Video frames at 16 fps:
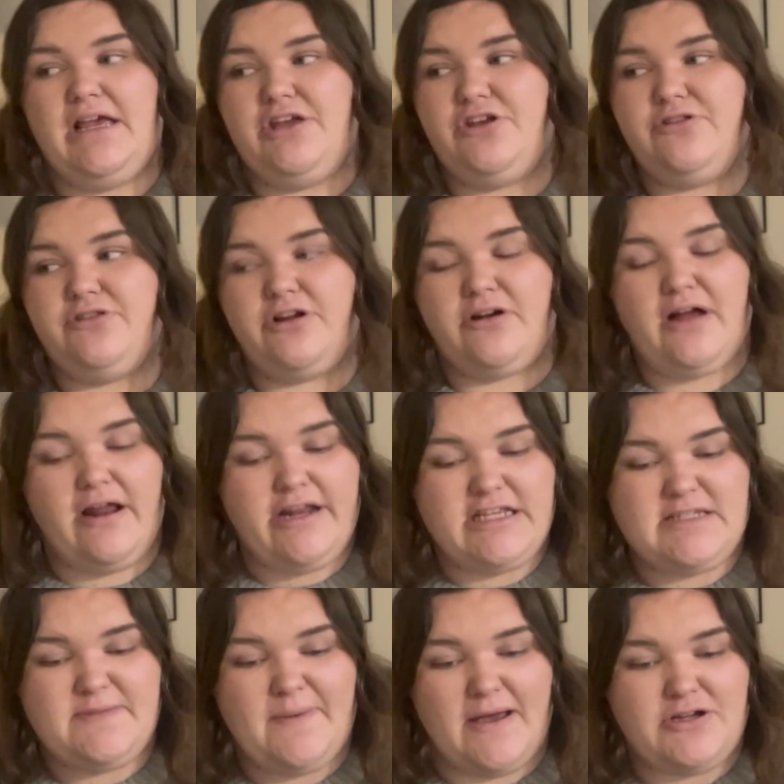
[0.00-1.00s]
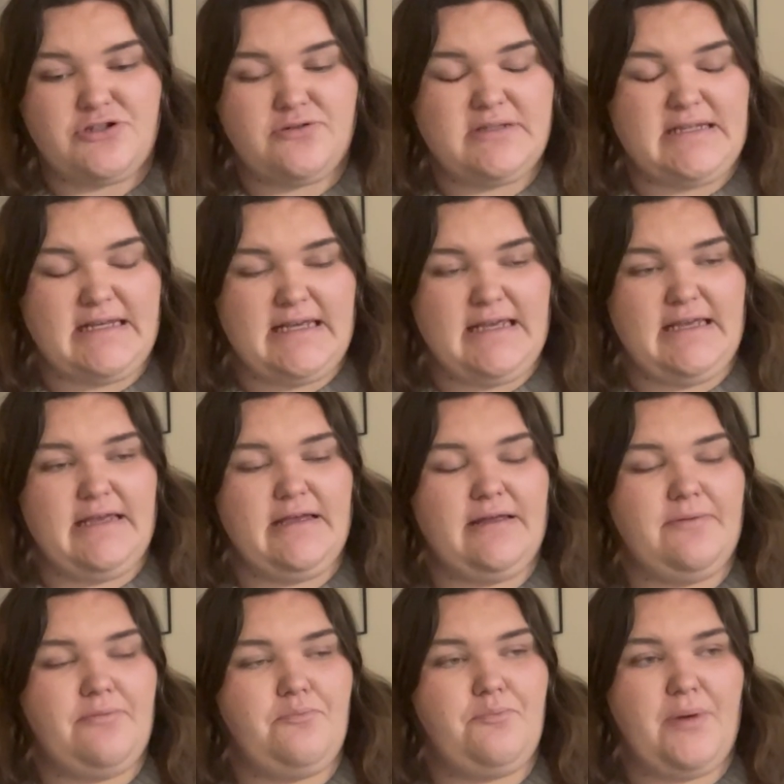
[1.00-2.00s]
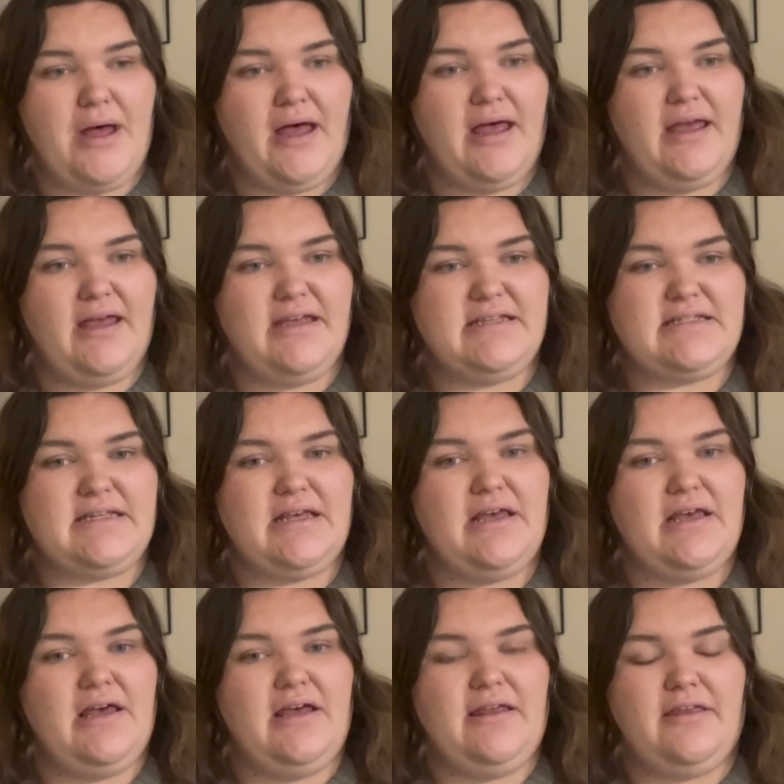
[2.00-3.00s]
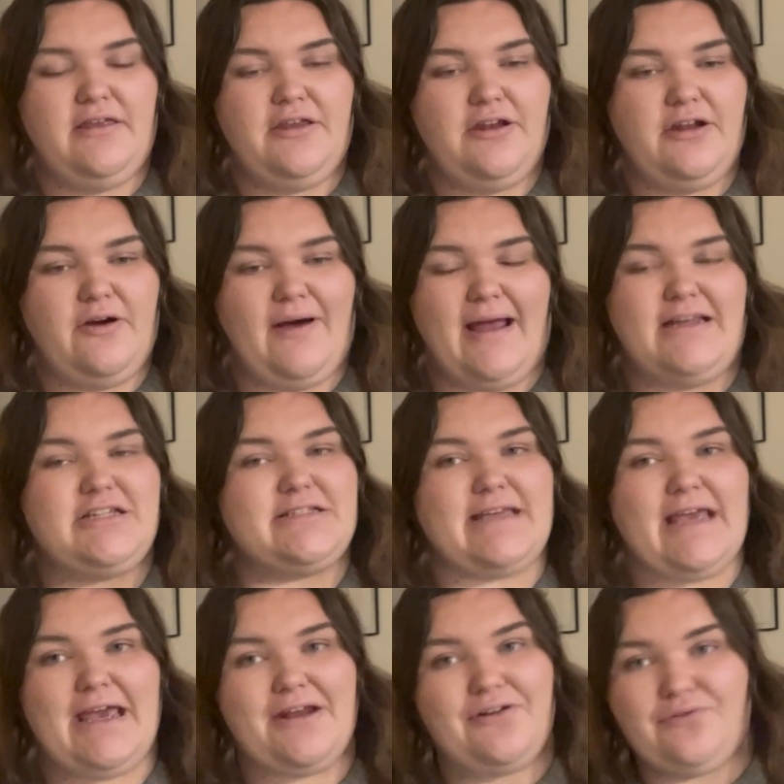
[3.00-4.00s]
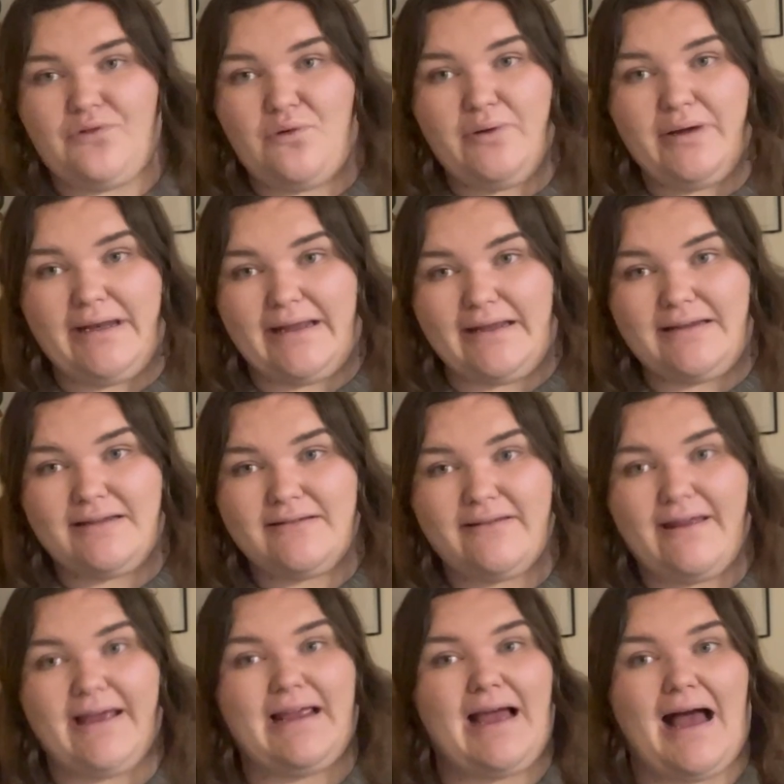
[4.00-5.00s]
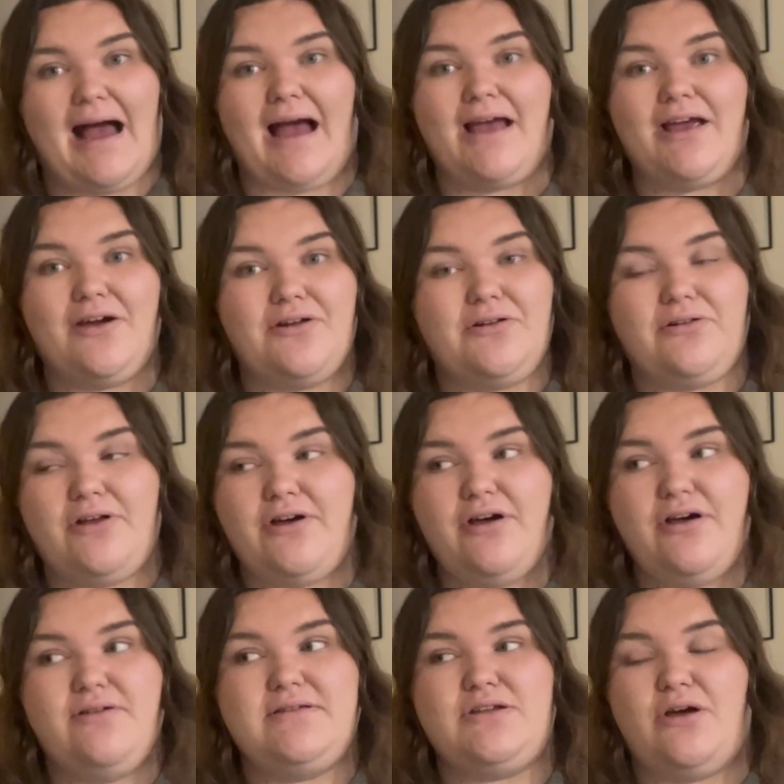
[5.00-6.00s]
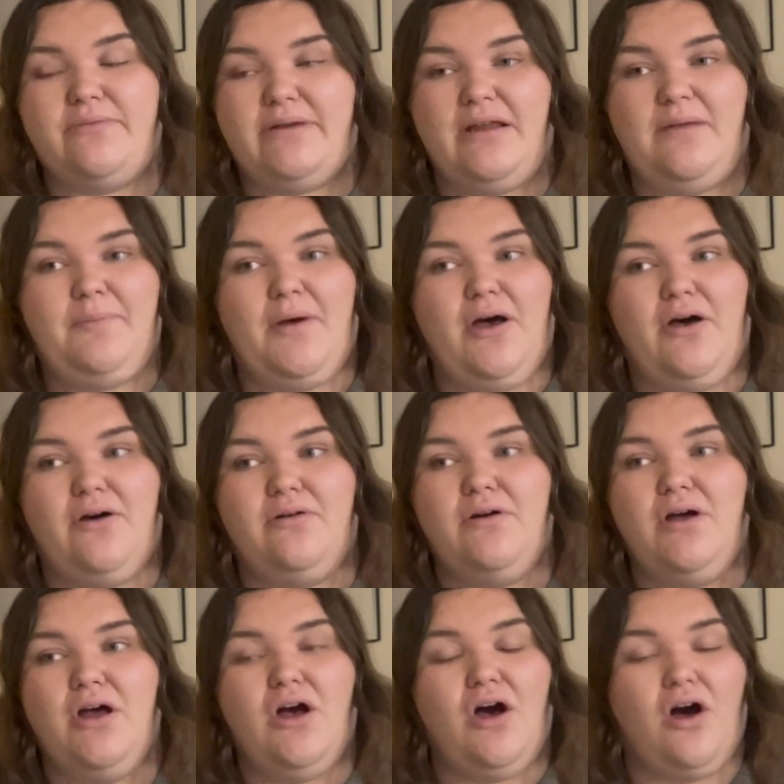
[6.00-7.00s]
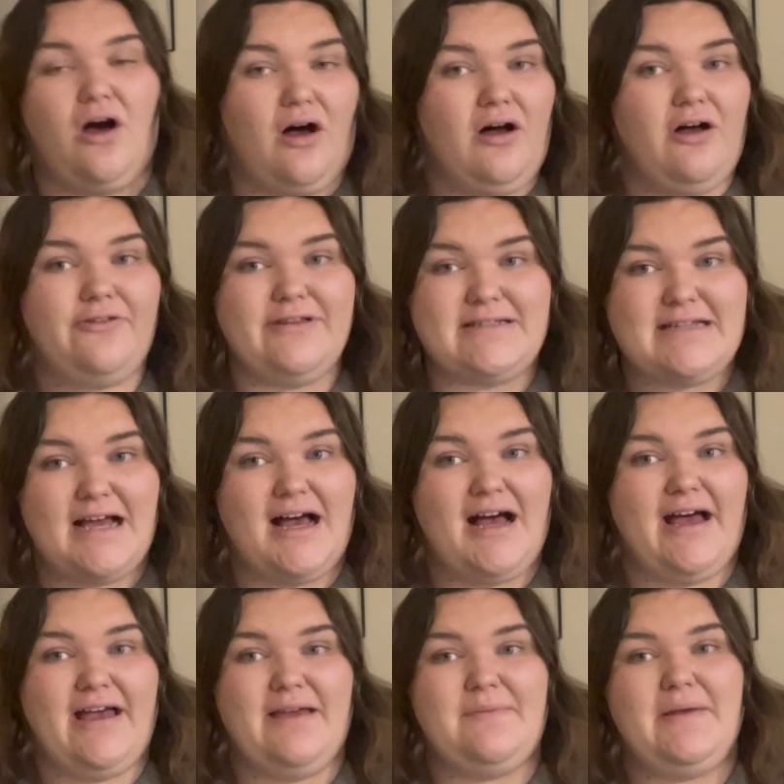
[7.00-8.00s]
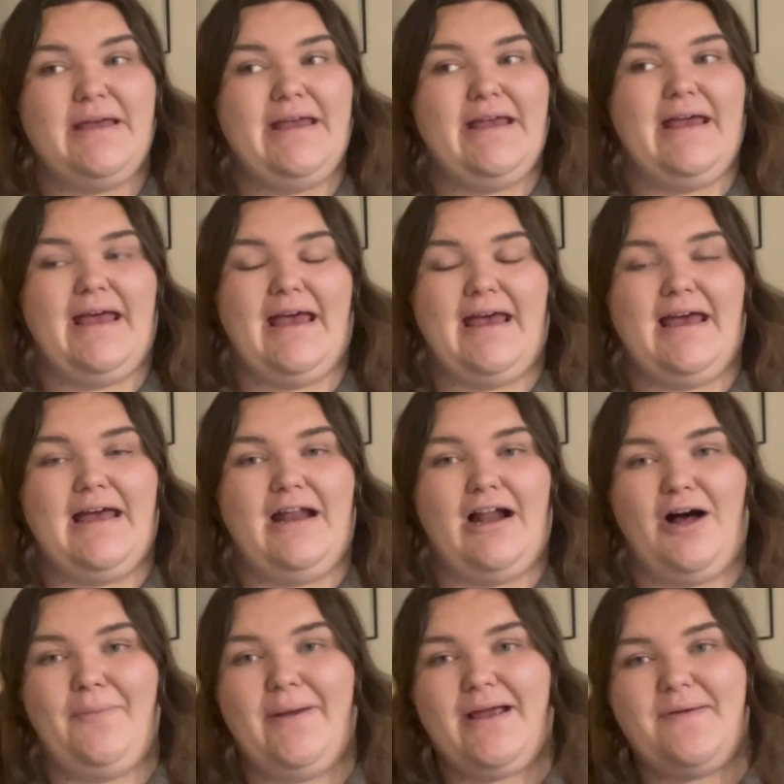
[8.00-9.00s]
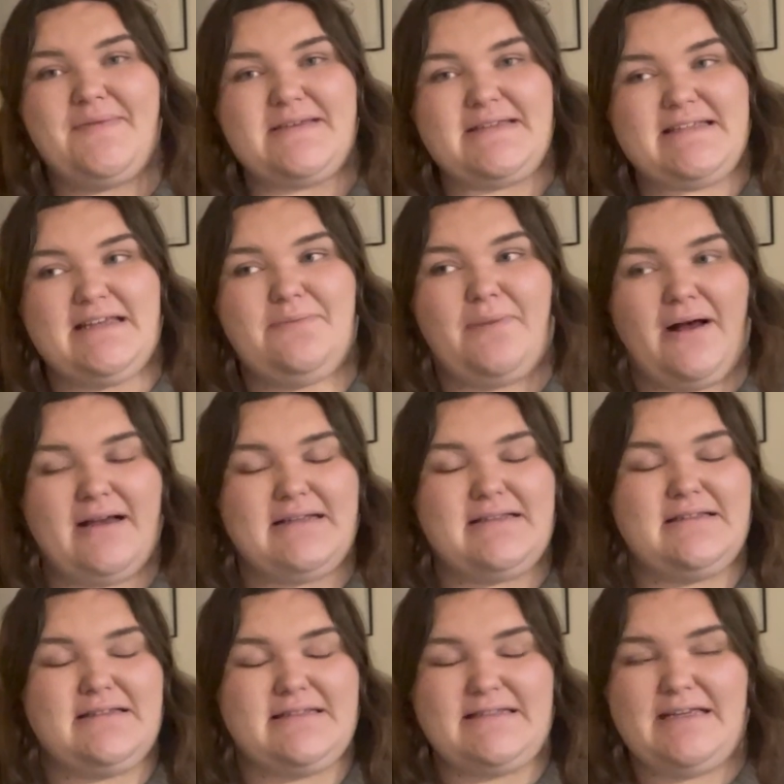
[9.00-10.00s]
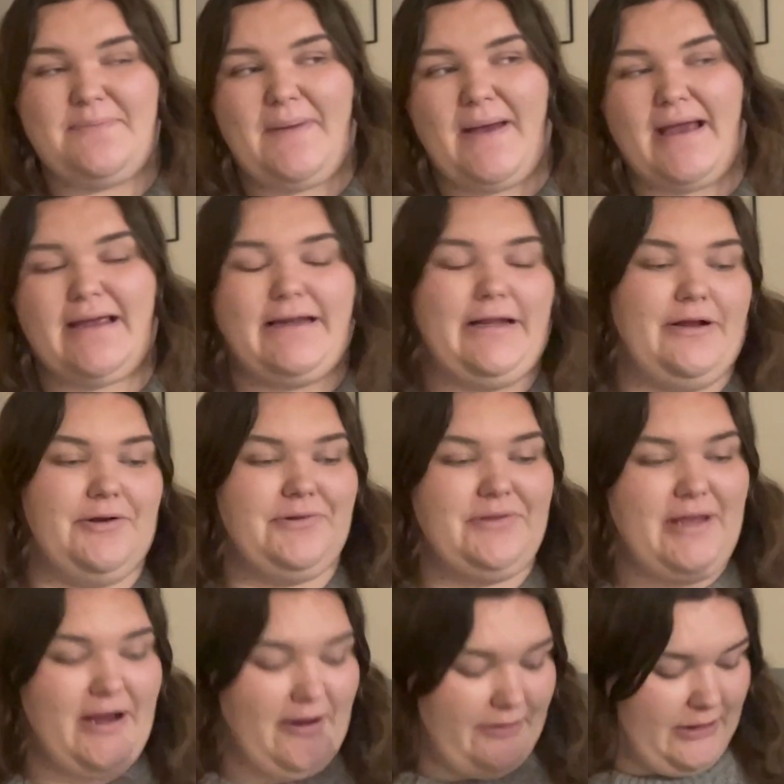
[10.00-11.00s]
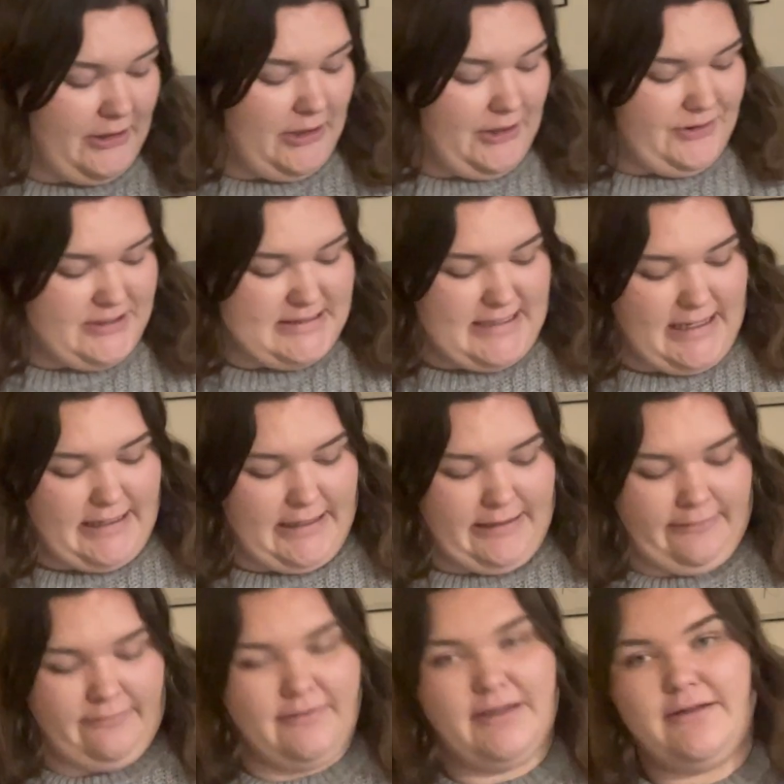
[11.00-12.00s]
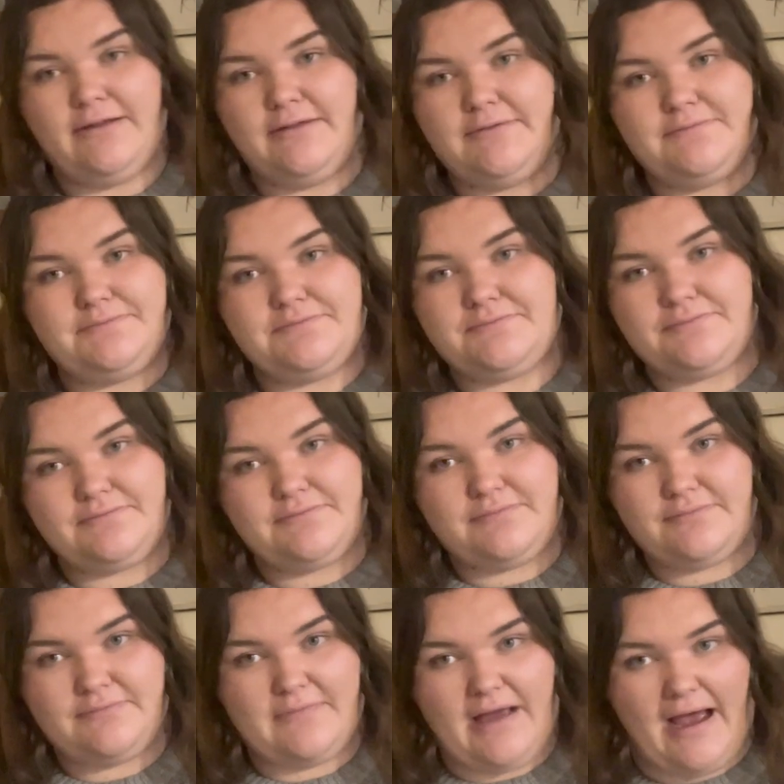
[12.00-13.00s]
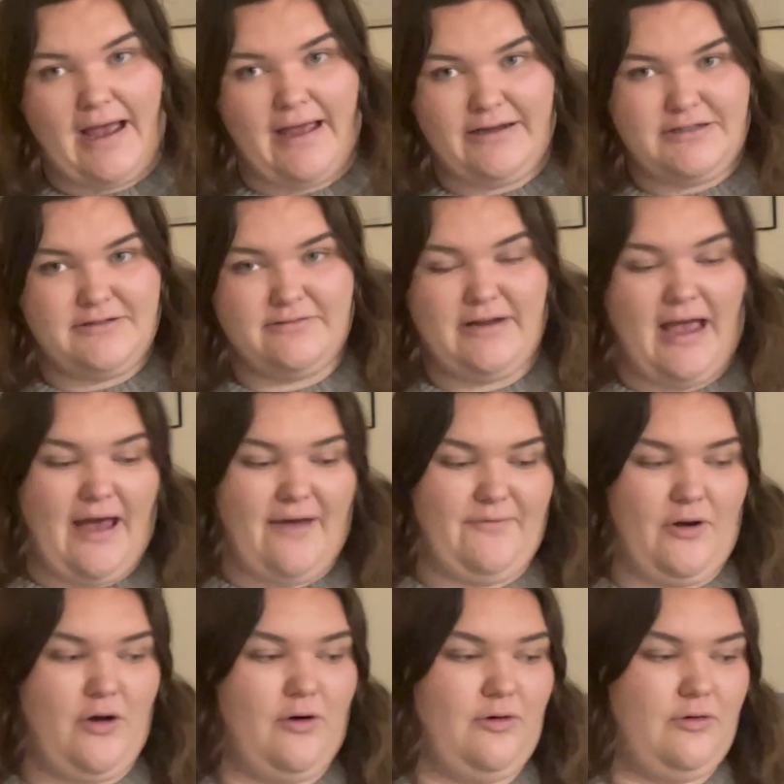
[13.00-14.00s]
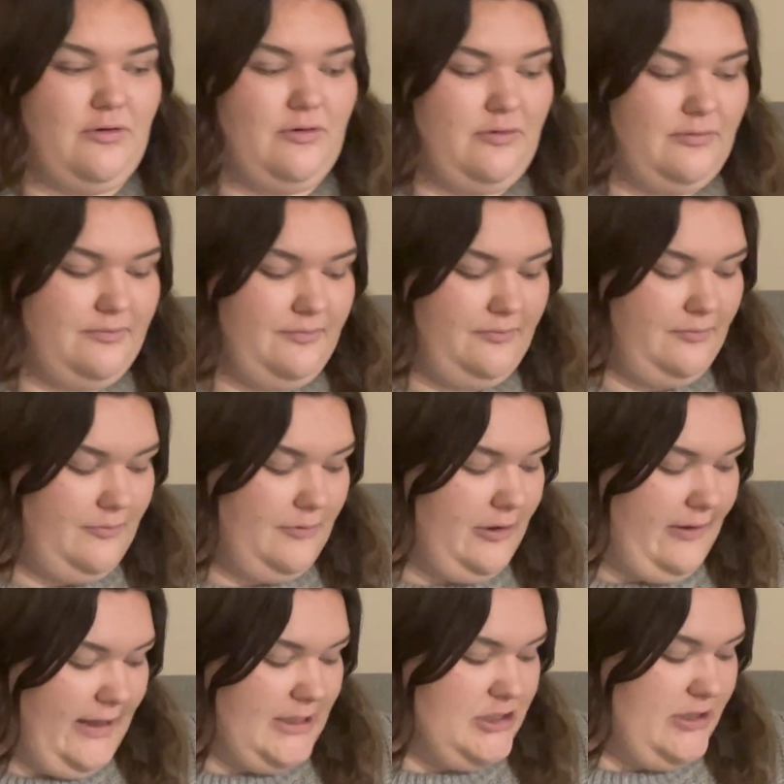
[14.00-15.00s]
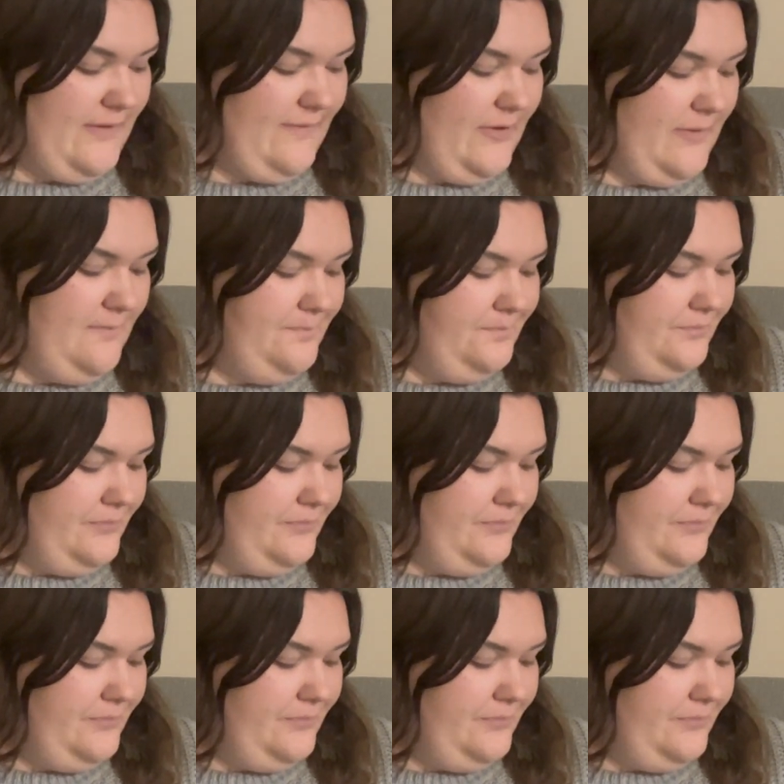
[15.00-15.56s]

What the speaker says: They're not a specialty, but you know, I just can't avoid it. Like, I go to Lowe's, Home Depot all the time, and I'll pick up a seed packet here or there, and then all of a sudden I have a whole collection of them.